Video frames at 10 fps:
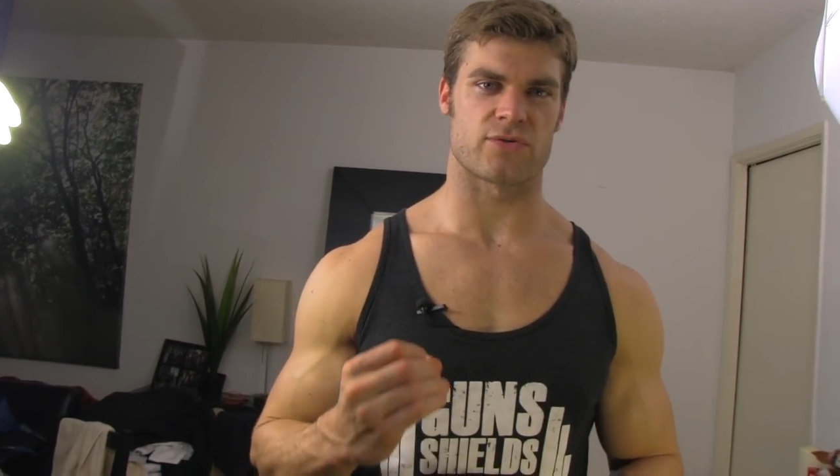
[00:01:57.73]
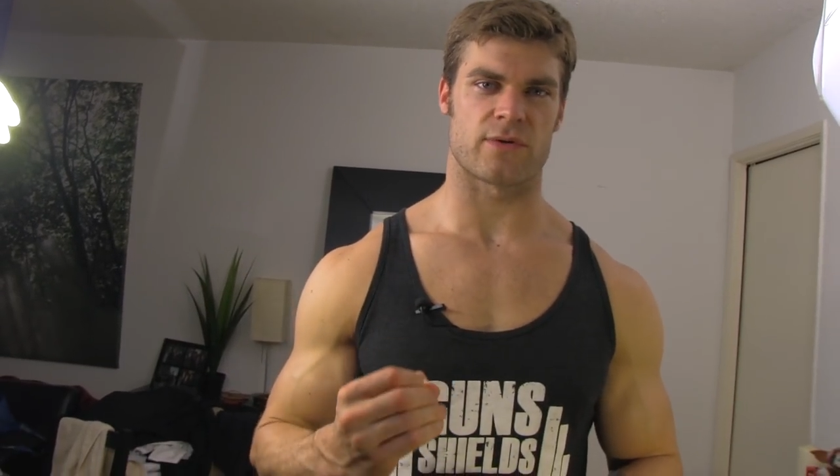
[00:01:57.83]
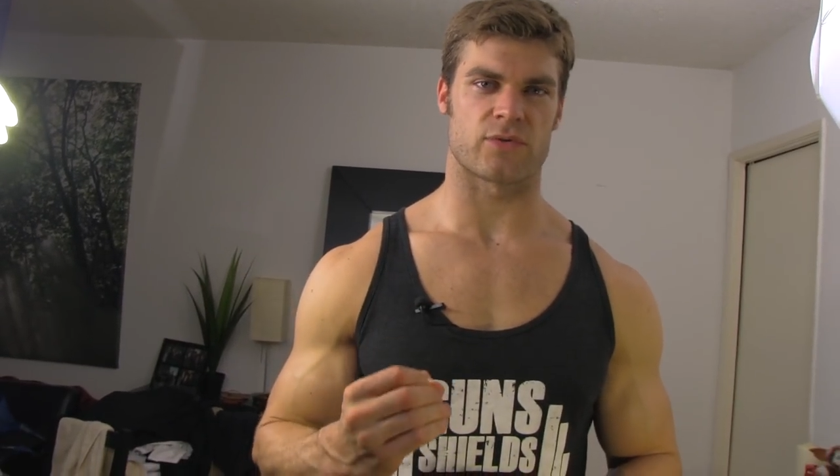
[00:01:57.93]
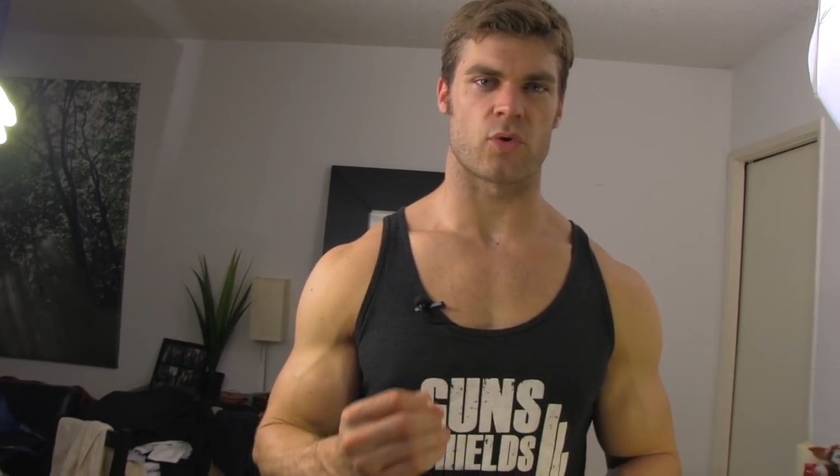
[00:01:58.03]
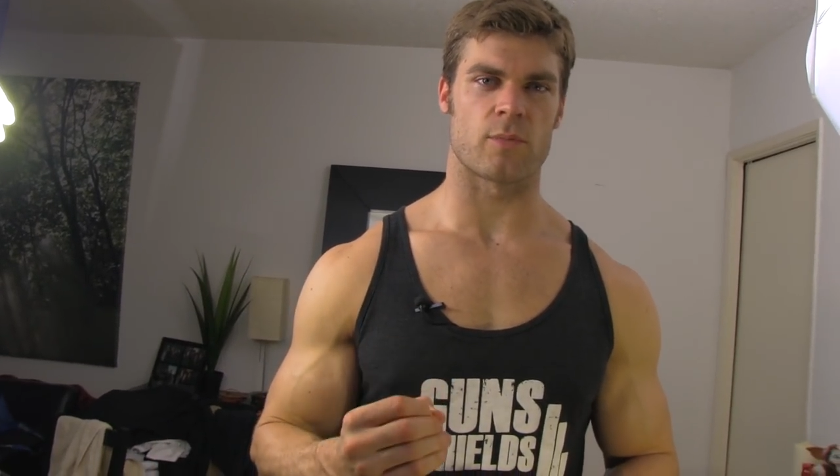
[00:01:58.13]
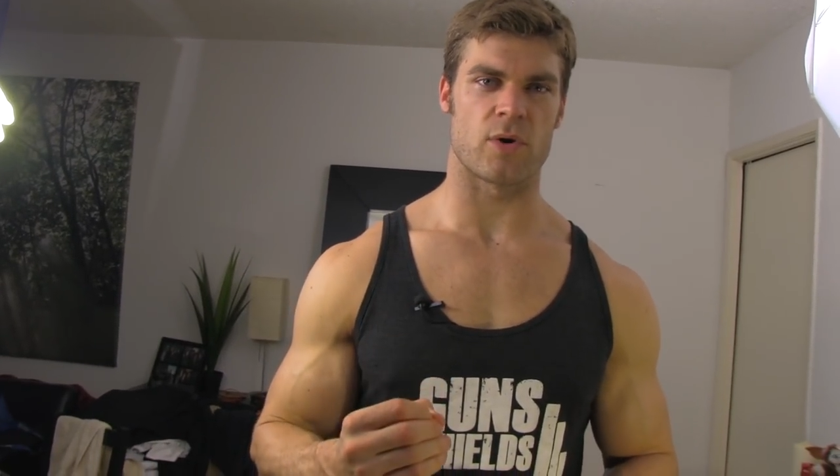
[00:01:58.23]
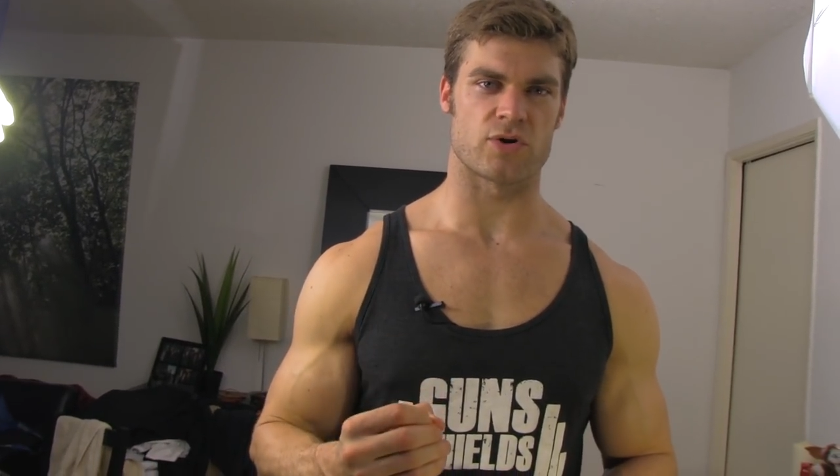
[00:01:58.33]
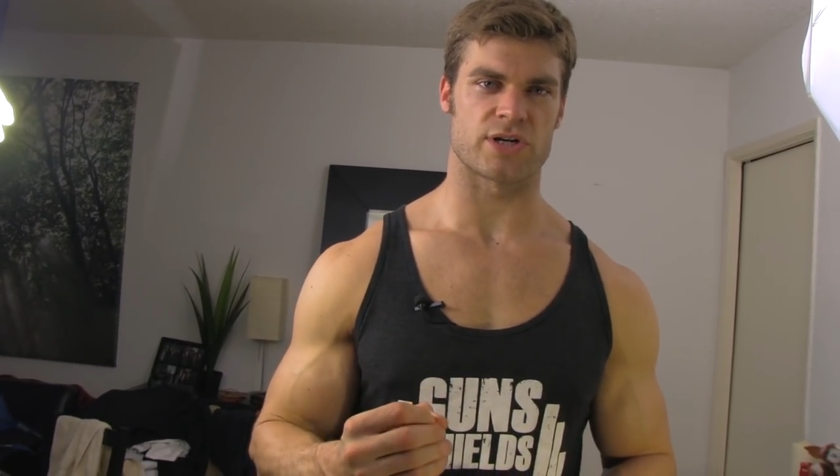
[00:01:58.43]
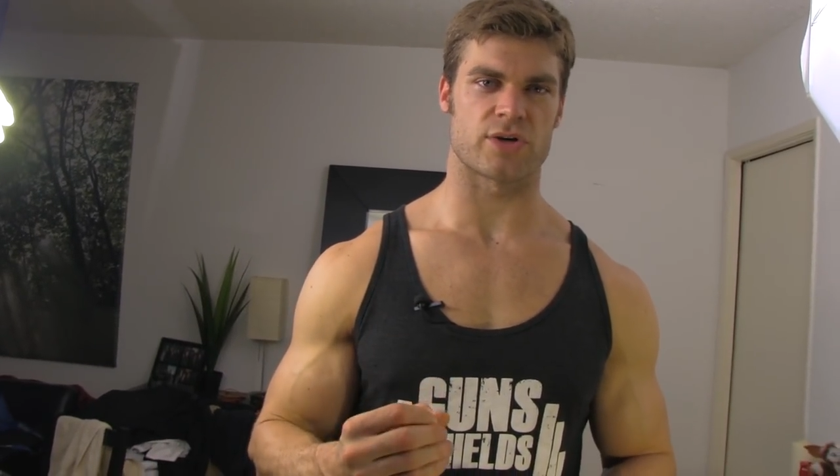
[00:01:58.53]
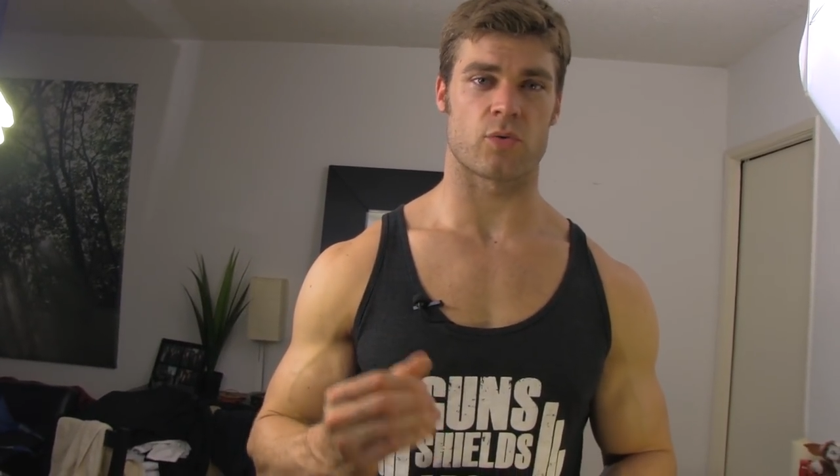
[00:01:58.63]
throughout the whole
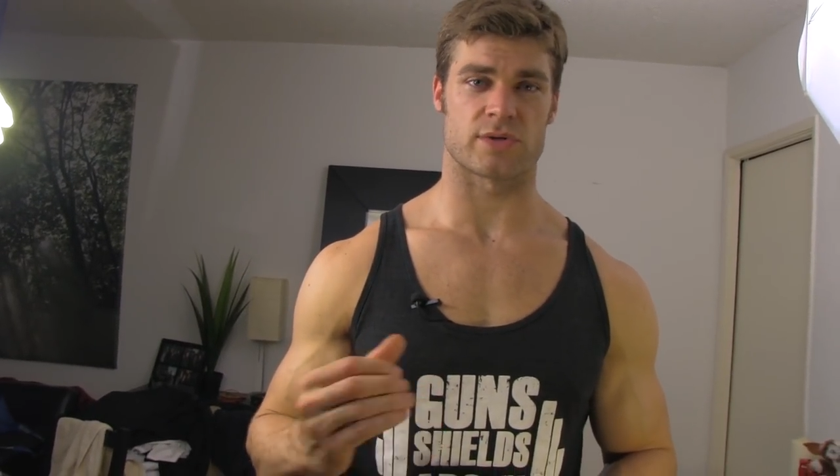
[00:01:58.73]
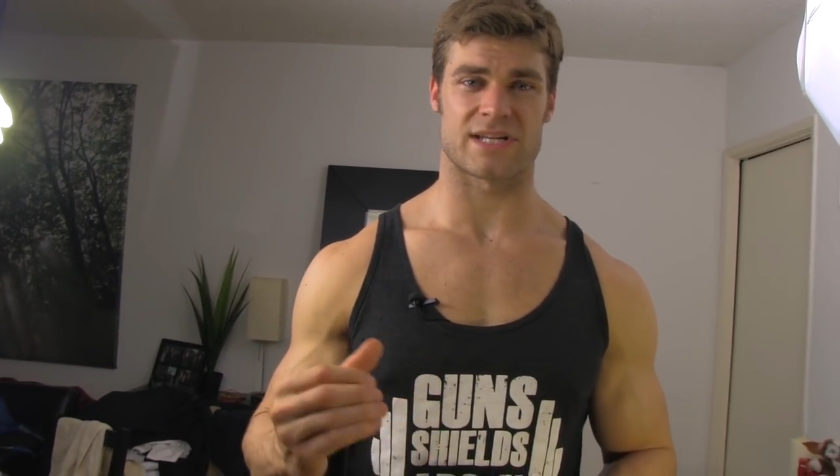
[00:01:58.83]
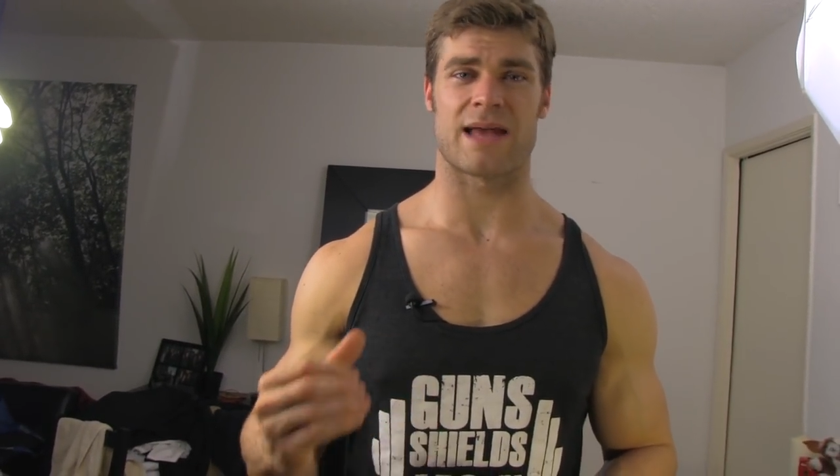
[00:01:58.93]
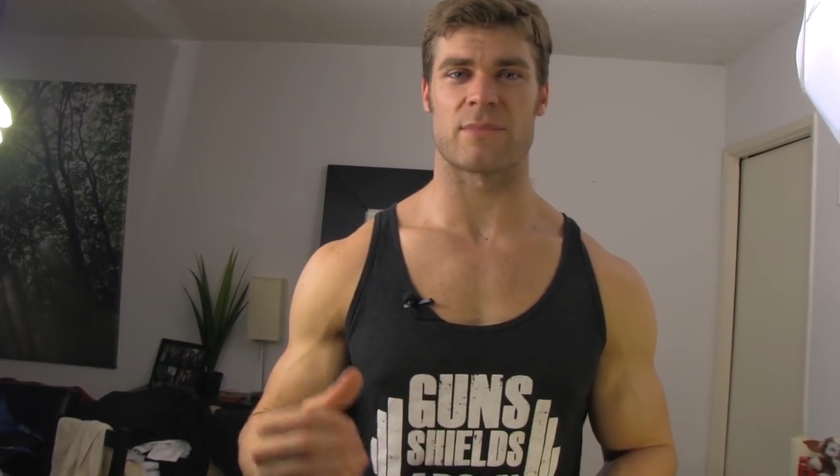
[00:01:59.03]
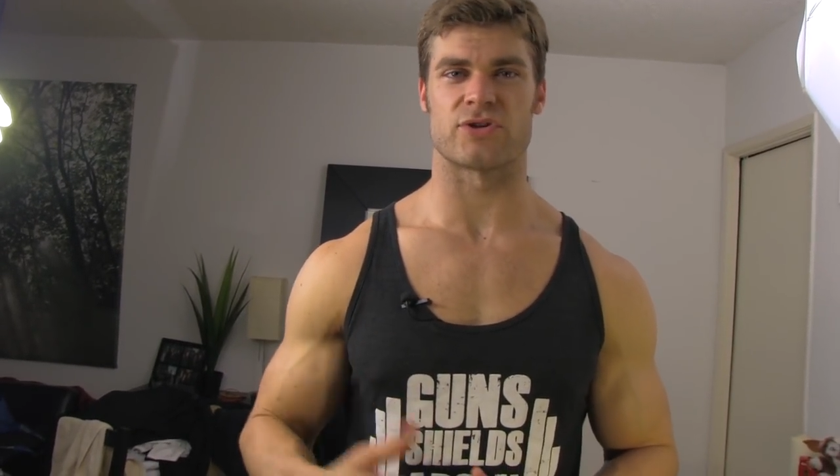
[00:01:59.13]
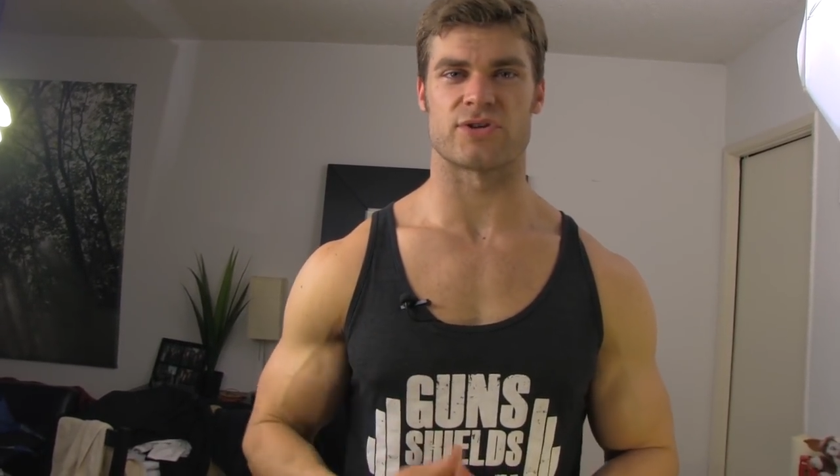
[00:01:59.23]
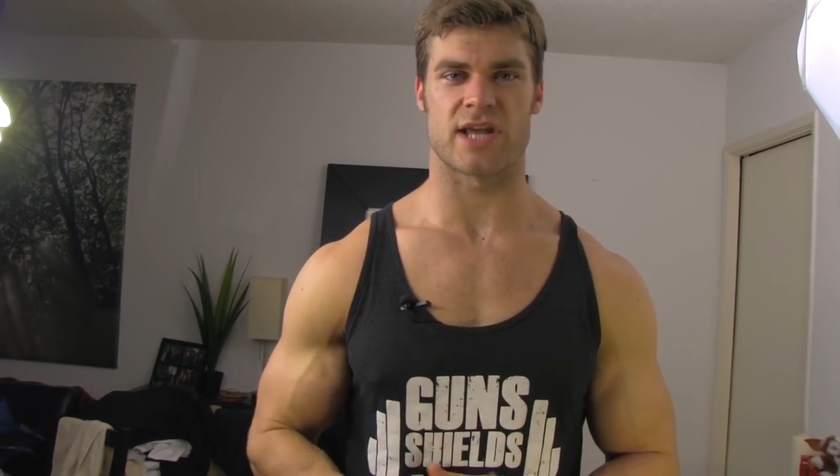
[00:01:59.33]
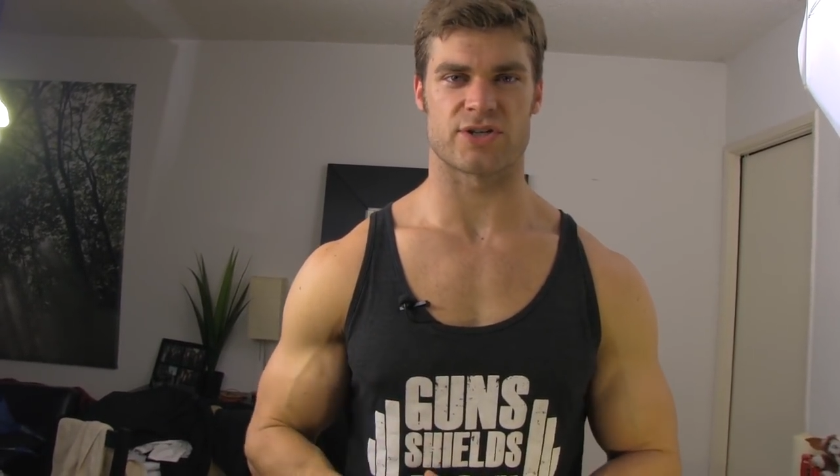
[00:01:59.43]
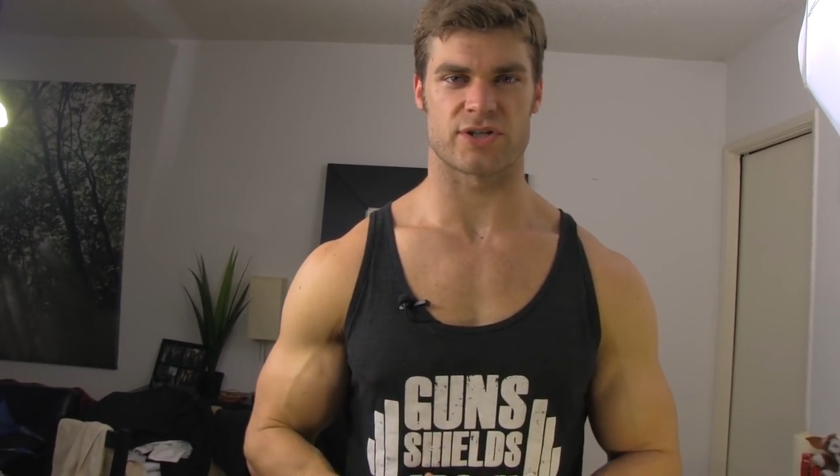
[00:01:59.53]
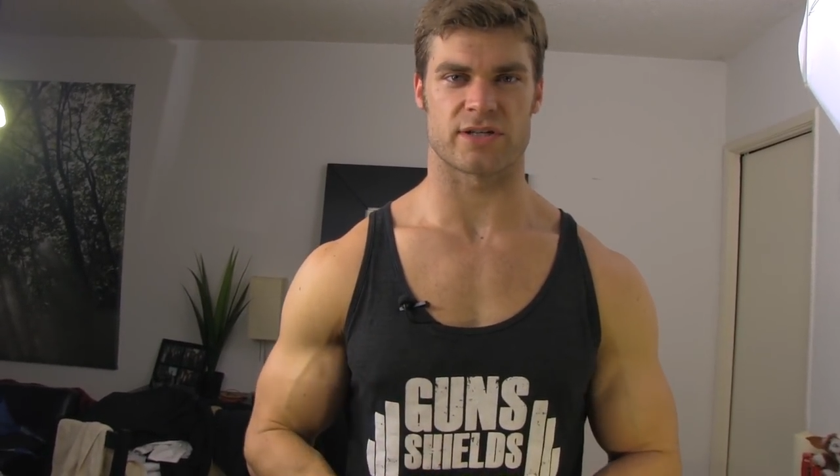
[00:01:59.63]
motion or time under
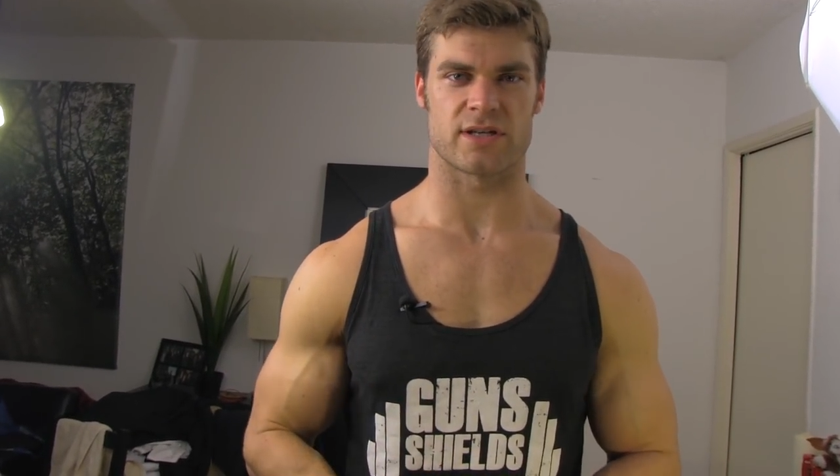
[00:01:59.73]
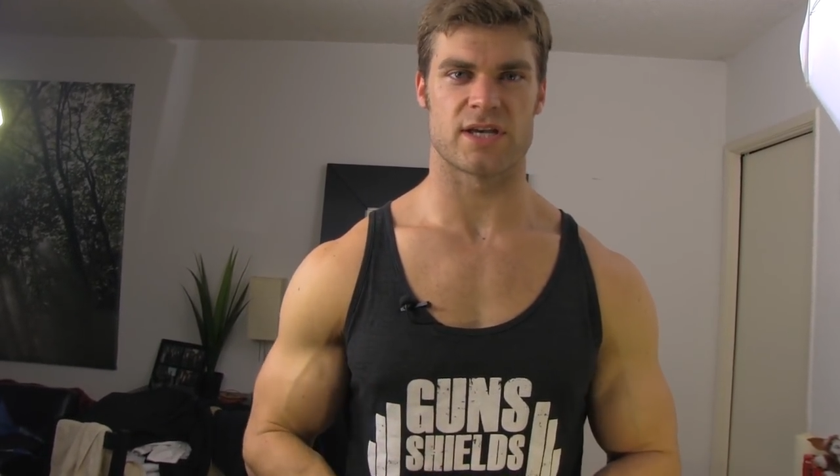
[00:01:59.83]
tension.